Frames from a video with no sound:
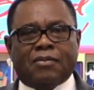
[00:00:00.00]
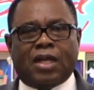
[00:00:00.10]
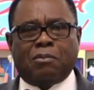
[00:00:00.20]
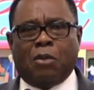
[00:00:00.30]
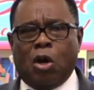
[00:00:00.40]

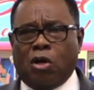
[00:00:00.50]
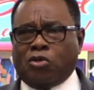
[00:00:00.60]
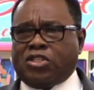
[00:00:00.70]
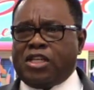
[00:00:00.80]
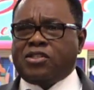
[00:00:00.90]
And
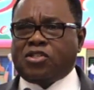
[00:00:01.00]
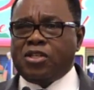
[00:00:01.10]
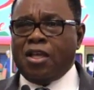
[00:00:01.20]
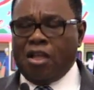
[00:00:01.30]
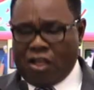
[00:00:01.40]

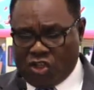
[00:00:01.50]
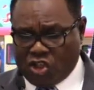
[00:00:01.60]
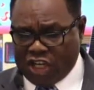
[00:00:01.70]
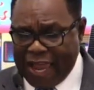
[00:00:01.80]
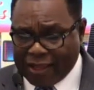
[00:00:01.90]
Moses
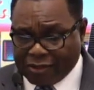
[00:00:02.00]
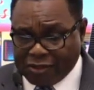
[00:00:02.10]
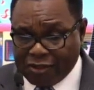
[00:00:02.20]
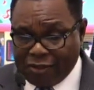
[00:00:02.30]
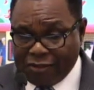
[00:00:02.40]

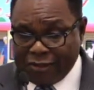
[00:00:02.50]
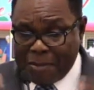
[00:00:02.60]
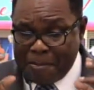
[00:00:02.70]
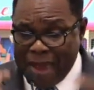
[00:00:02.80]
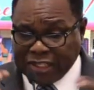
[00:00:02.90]
checked the
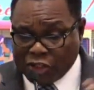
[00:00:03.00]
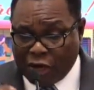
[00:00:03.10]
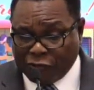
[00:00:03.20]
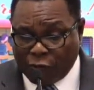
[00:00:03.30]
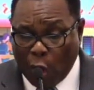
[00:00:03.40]

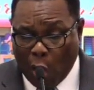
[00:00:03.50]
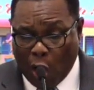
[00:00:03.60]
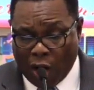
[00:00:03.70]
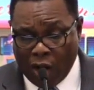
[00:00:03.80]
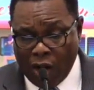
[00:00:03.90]
metaphor